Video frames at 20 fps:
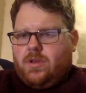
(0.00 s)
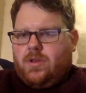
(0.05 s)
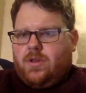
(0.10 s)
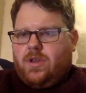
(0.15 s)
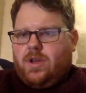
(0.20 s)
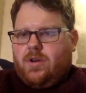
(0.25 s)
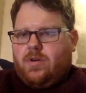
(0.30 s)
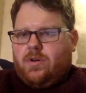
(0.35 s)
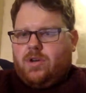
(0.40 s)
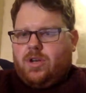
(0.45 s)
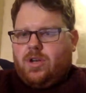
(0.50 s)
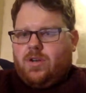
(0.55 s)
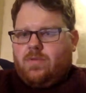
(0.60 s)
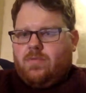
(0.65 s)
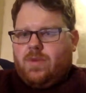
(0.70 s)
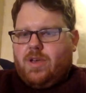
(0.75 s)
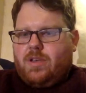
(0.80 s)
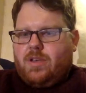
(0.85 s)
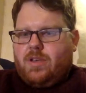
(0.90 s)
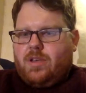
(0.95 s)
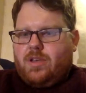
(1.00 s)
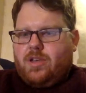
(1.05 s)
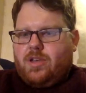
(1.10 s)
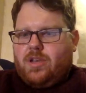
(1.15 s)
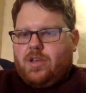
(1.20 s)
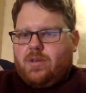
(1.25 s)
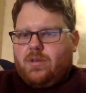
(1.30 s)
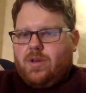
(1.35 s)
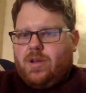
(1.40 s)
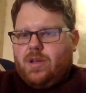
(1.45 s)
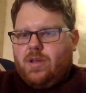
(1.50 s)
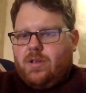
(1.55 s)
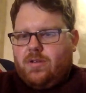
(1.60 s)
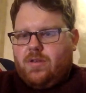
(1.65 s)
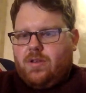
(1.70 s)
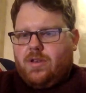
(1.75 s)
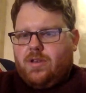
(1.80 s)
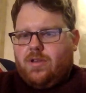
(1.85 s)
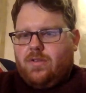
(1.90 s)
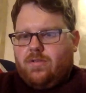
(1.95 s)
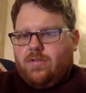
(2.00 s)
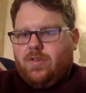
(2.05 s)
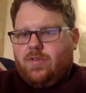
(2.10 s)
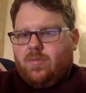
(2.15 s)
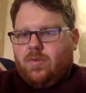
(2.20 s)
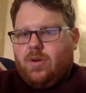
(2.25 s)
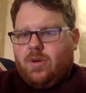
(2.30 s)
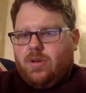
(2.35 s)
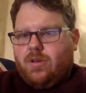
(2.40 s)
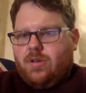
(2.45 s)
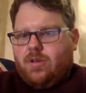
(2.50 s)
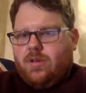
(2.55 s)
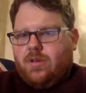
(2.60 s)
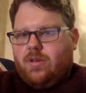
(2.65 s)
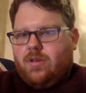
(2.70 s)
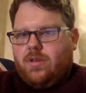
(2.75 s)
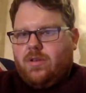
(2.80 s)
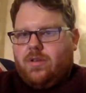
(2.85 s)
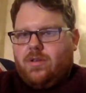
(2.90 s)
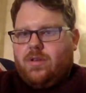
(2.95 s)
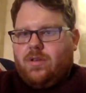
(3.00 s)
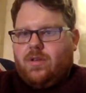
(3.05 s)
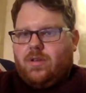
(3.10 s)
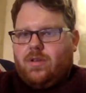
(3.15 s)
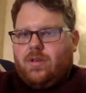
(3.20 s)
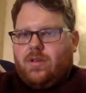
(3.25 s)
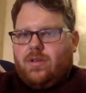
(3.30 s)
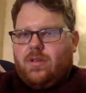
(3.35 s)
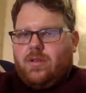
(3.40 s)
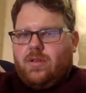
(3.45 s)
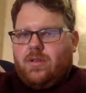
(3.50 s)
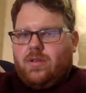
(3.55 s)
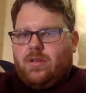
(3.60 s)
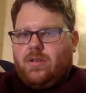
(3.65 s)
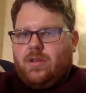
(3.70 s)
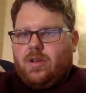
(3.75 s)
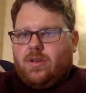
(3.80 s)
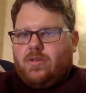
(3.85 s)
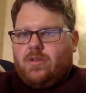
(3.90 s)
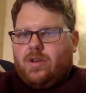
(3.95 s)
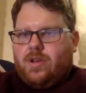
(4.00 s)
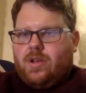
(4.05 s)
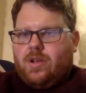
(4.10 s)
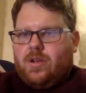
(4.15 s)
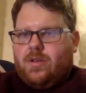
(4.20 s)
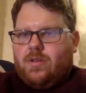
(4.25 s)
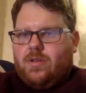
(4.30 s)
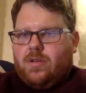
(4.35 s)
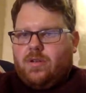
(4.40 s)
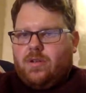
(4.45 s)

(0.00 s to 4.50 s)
Dojo messaged you and you didn't respond. Dojo.